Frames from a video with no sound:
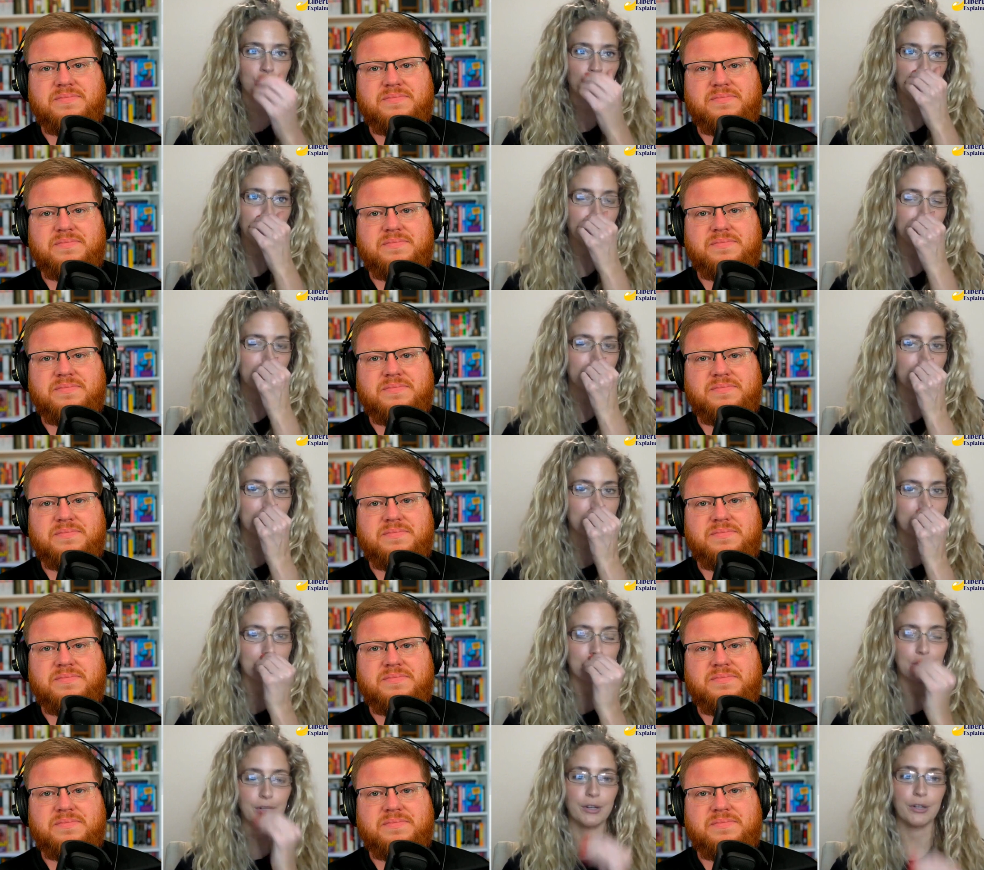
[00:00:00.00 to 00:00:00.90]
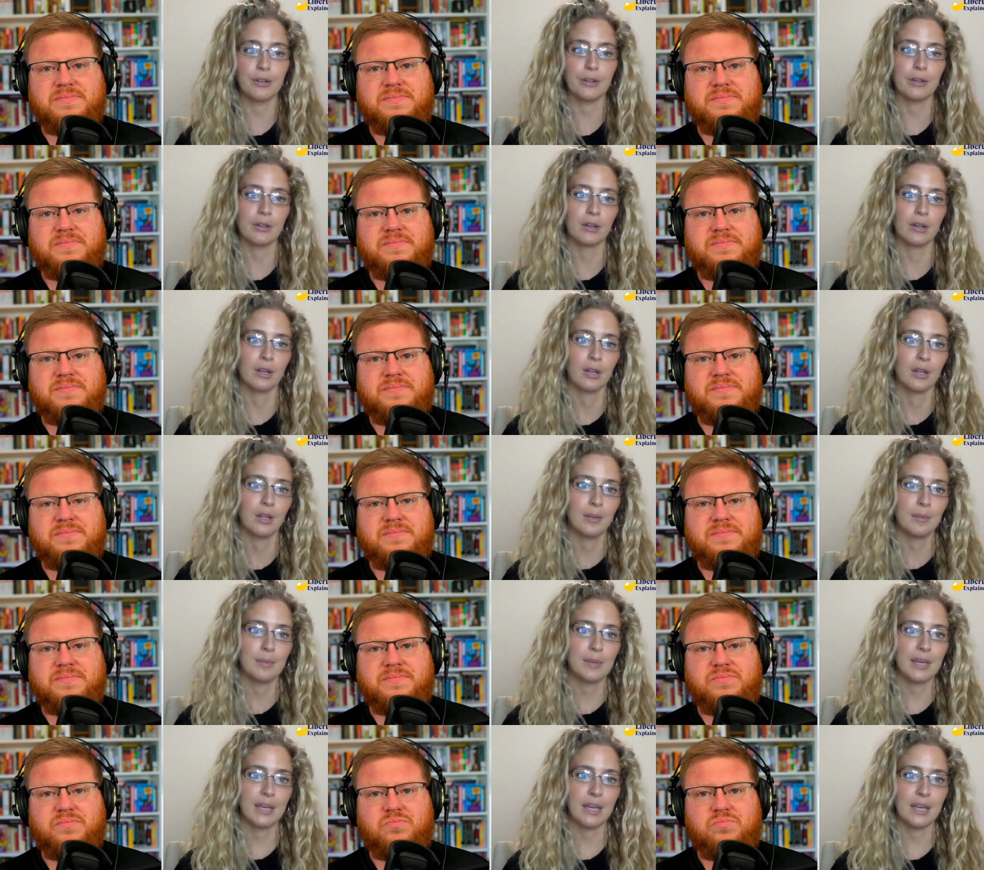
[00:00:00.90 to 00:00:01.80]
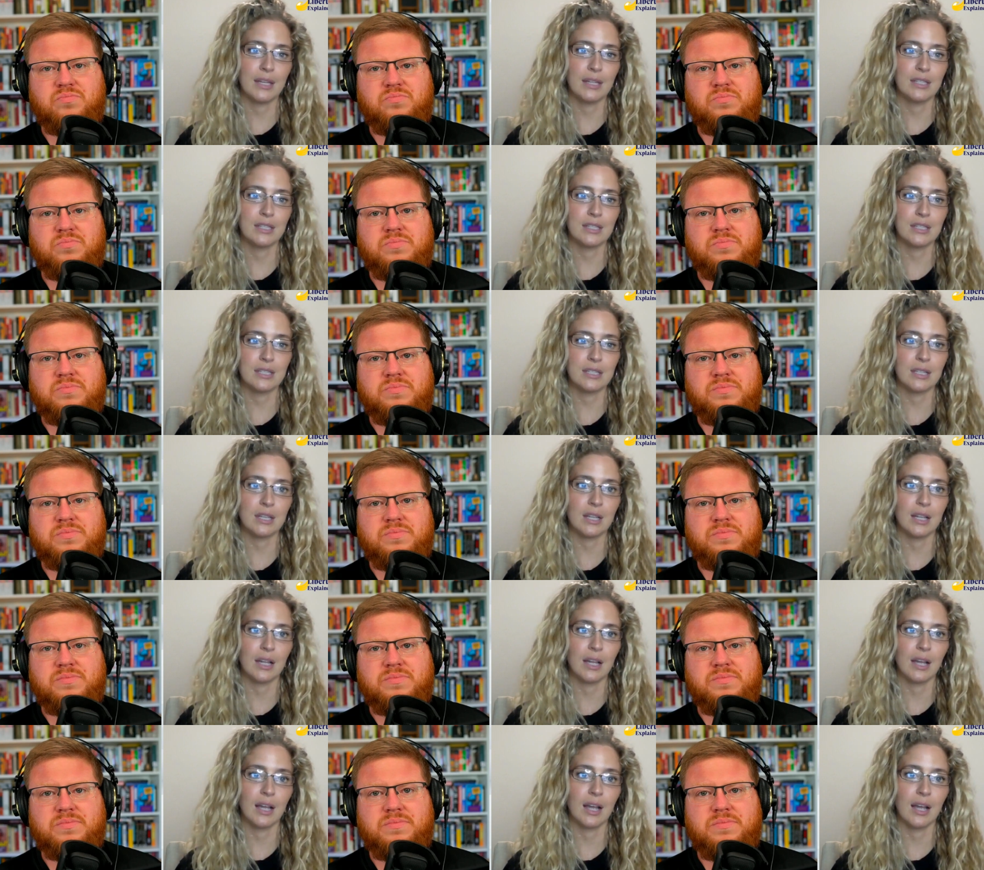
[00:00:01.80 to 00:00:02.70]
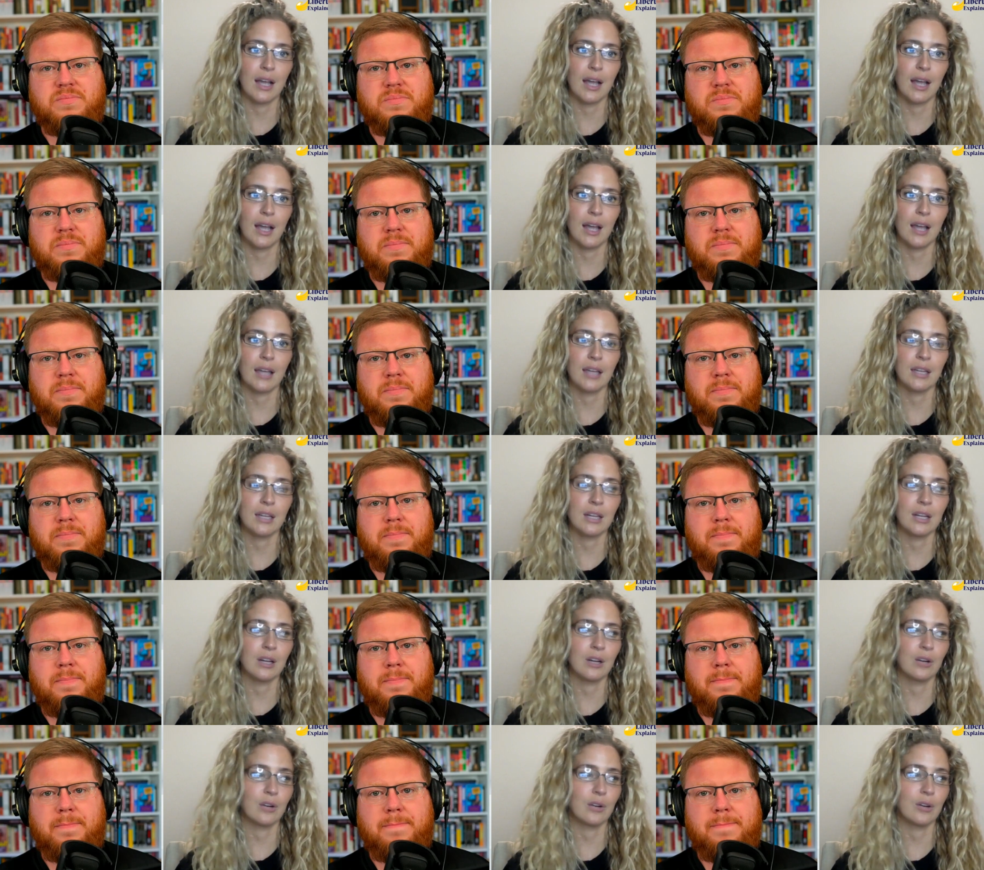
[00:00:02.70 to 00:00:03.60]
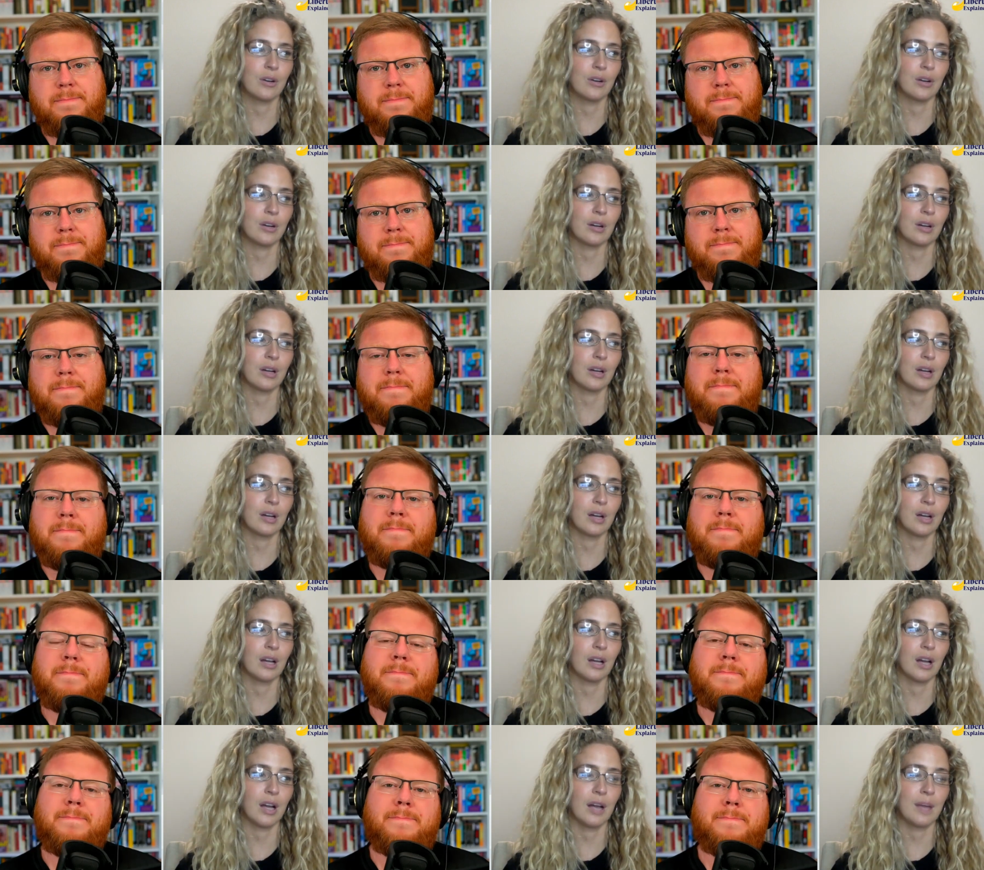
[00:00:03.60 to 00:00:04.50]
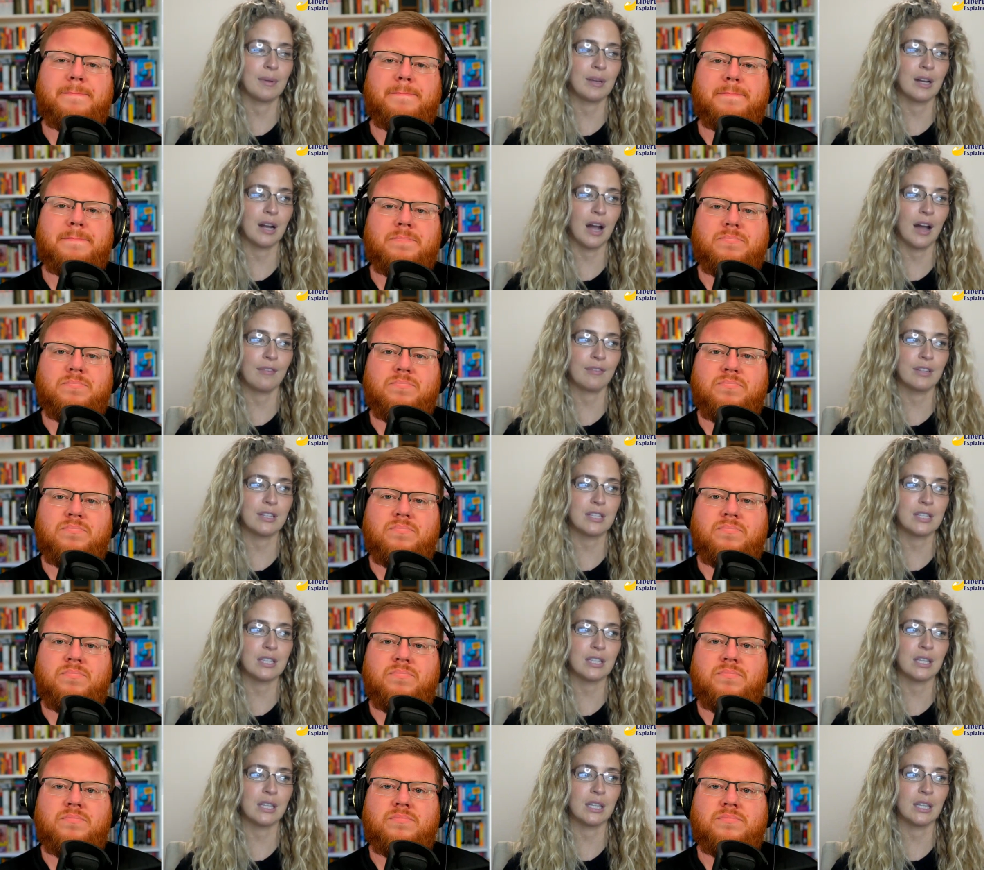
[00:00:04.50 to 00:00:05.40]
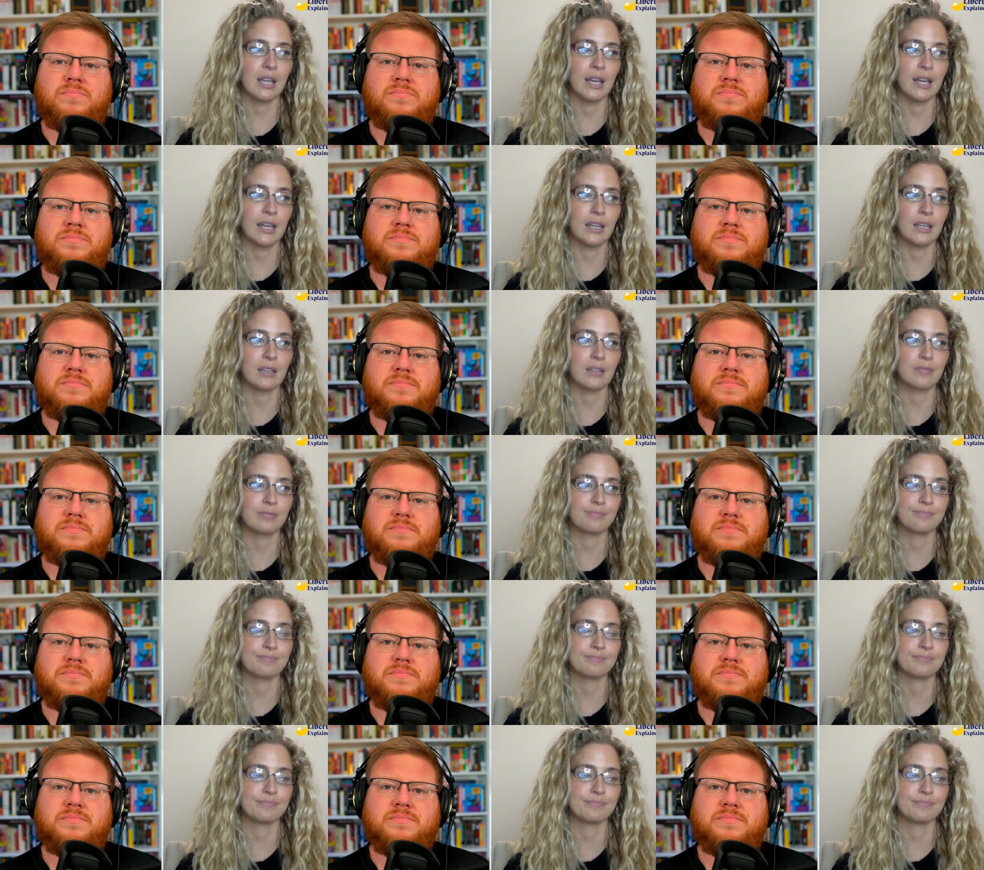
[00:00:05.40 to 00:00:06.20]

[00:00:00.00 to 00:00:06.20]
Speaker 1: should be considered because you know, I mean, obviously, like